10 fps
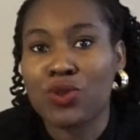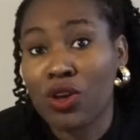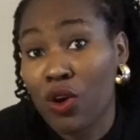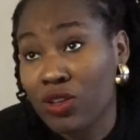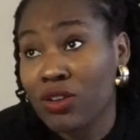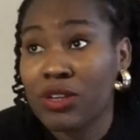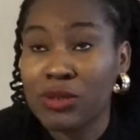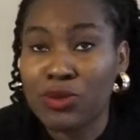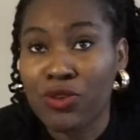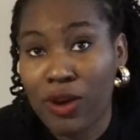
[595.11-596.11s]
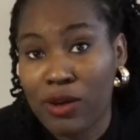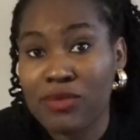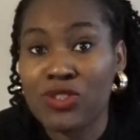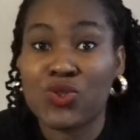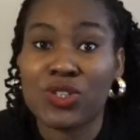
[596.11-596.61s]
So the other eligible
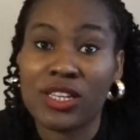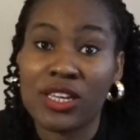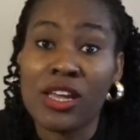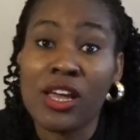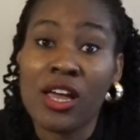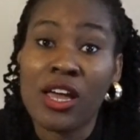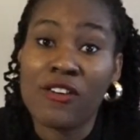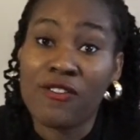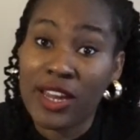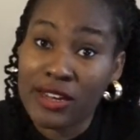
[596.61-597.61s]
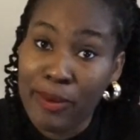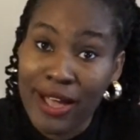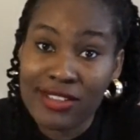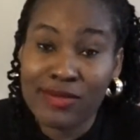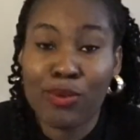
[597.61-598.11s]
requirements usually a valid
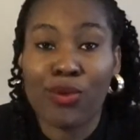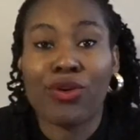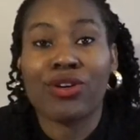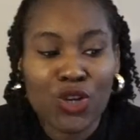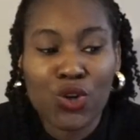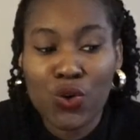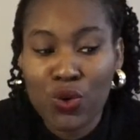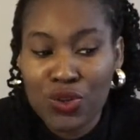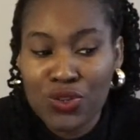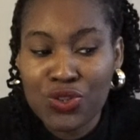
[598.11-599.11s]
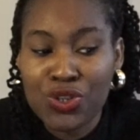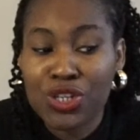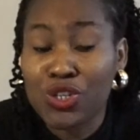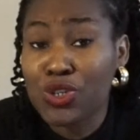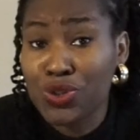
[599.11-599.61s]
passport. Your course, you
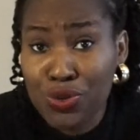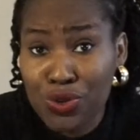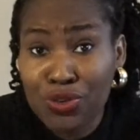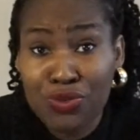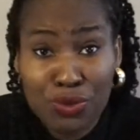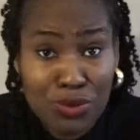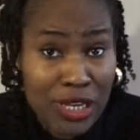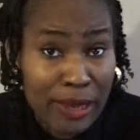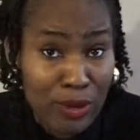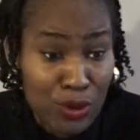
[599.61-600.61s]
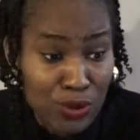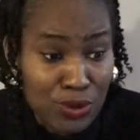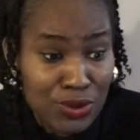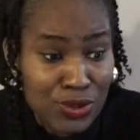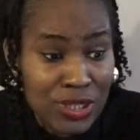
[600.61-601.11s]
can do a full-time
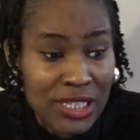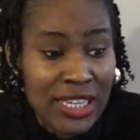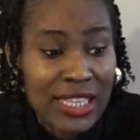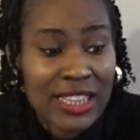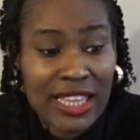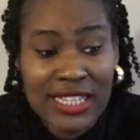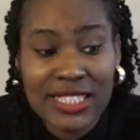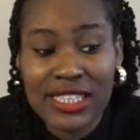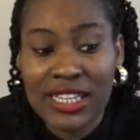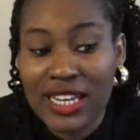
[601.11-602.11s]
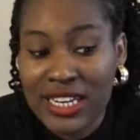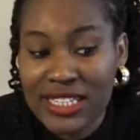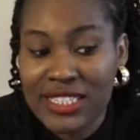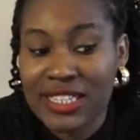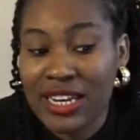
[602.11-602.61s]
course that's at
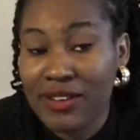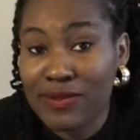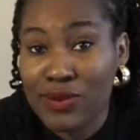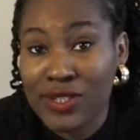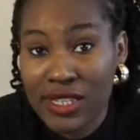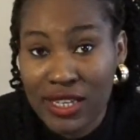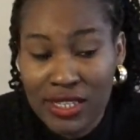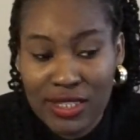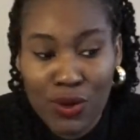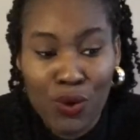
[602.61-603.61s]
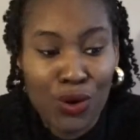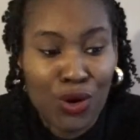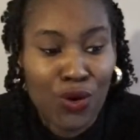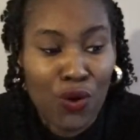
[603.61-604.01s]
least level 6 on the